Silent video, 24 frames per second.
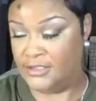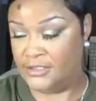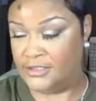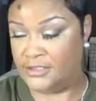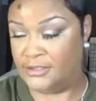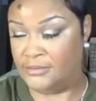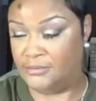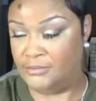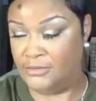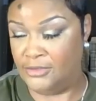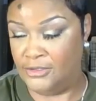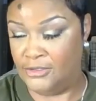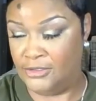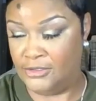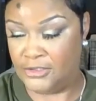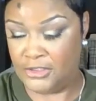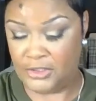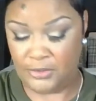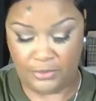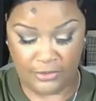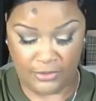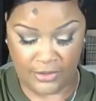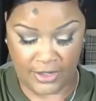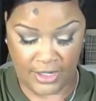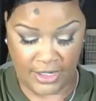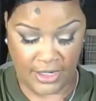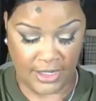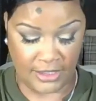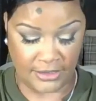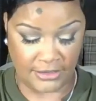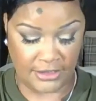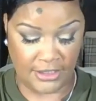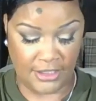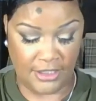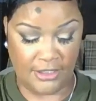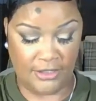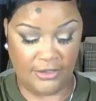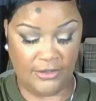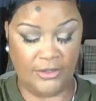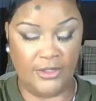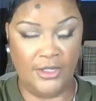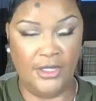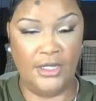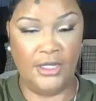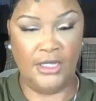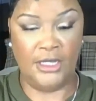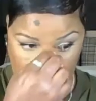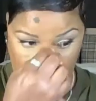is some good spray, I tell you.
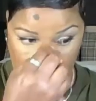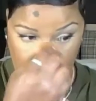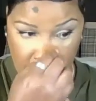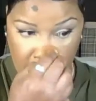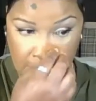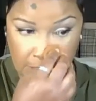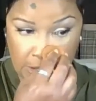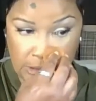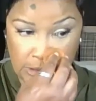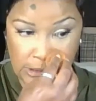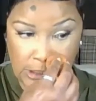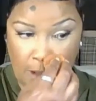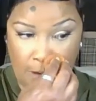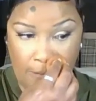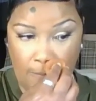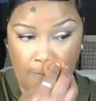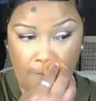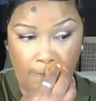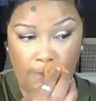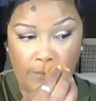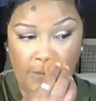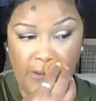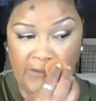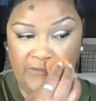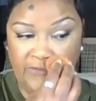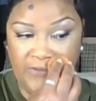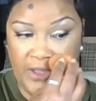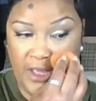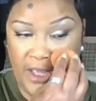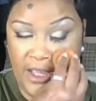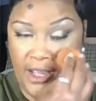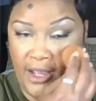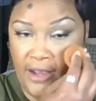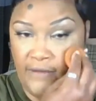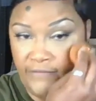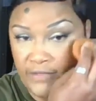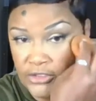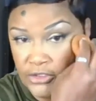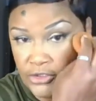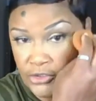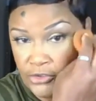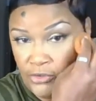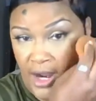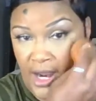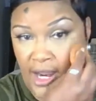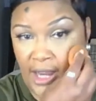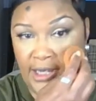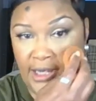So, if you haven't
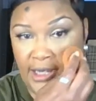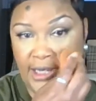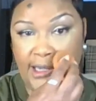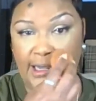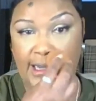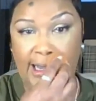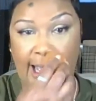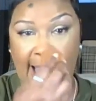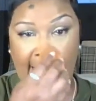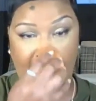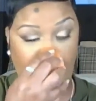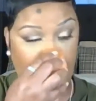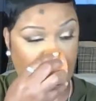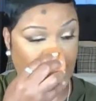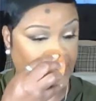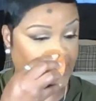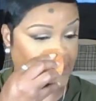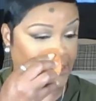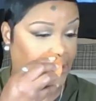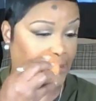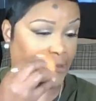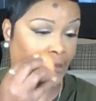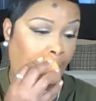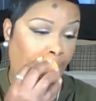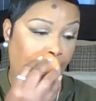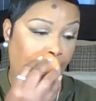tried it, guys,